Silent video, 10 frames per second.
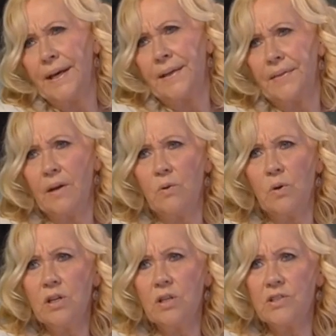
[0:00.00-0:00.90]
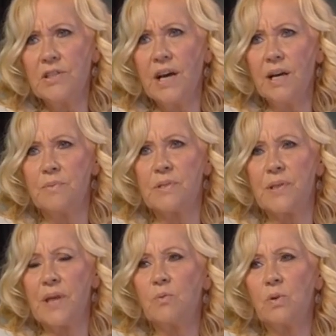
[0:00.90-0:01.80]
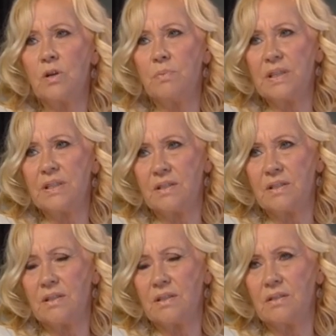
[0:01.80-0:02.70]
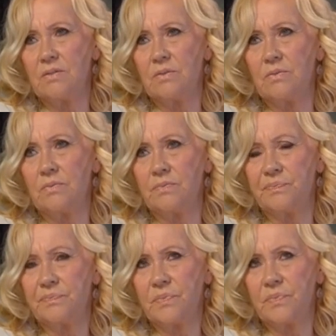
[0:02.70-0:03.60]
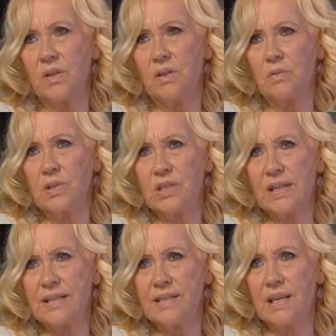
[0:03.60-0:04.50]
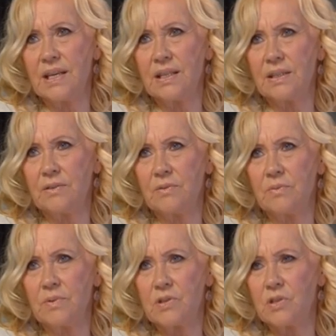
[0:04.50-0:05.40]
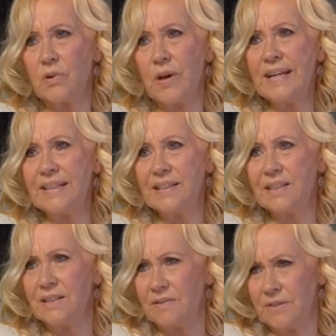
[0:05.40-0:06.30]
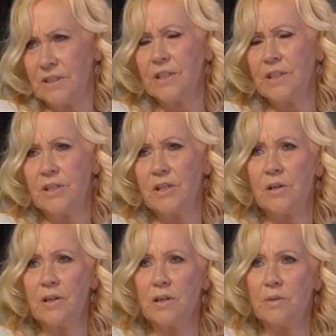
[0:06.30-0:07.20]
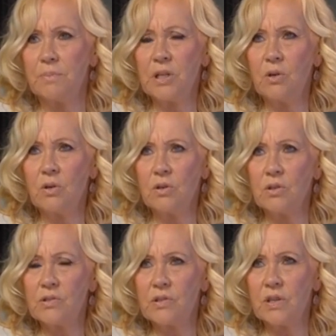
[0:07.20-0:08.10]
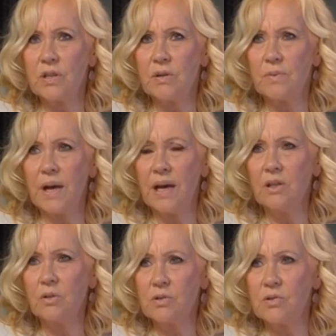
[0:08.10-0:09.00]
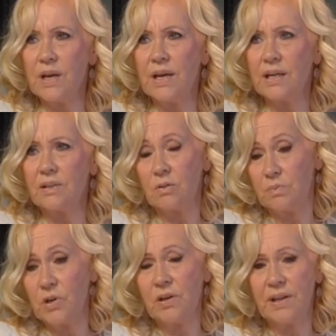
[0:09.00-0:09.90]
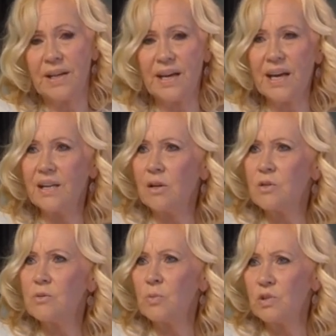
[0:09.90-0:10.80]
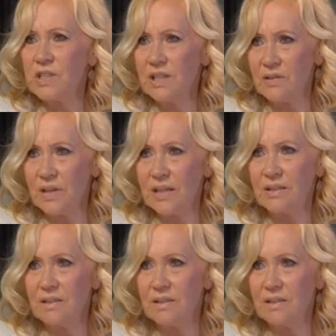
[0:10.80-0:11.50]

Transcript: There were times that were a bit, what shall I say, strained. Because I also had, or Björn and I had our small children